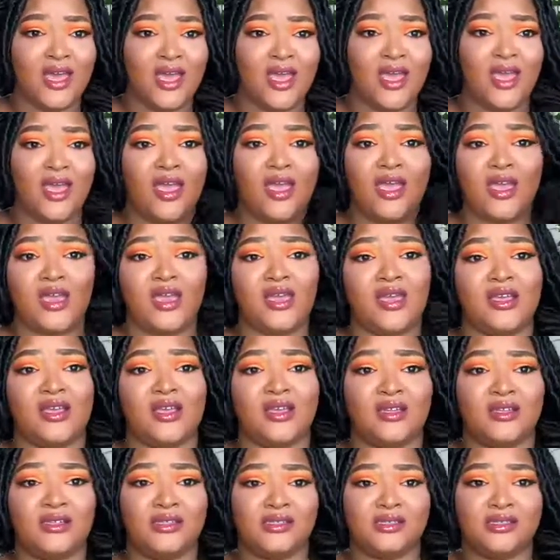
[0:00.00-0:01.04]

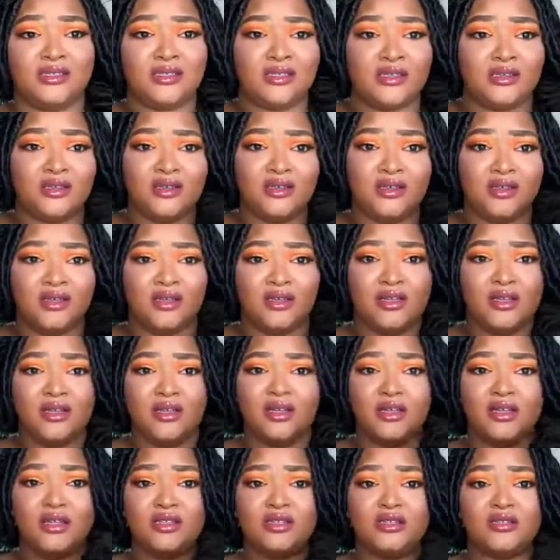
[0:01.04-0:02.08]
And
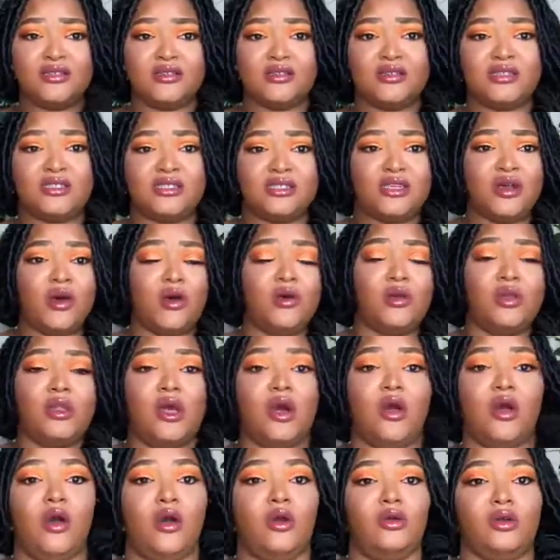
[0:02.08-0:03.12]
these are so
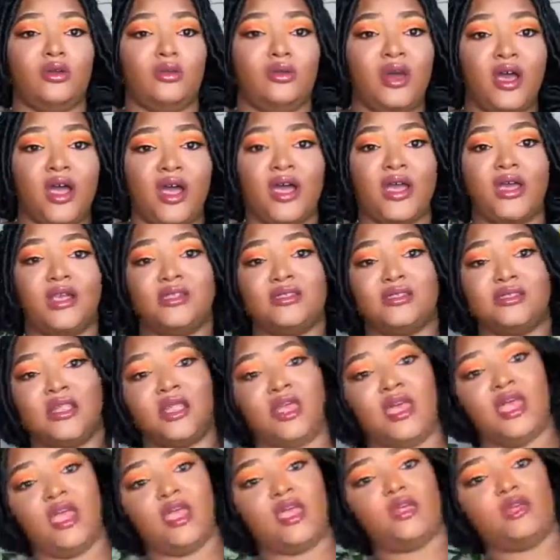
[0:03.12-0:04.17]
long, you guys,
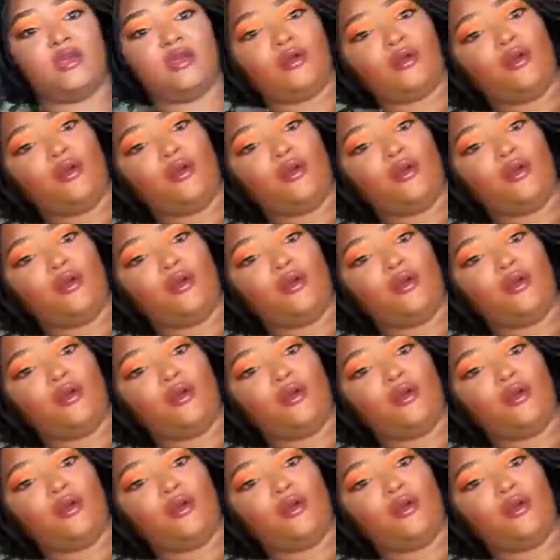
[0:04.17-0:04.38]
like,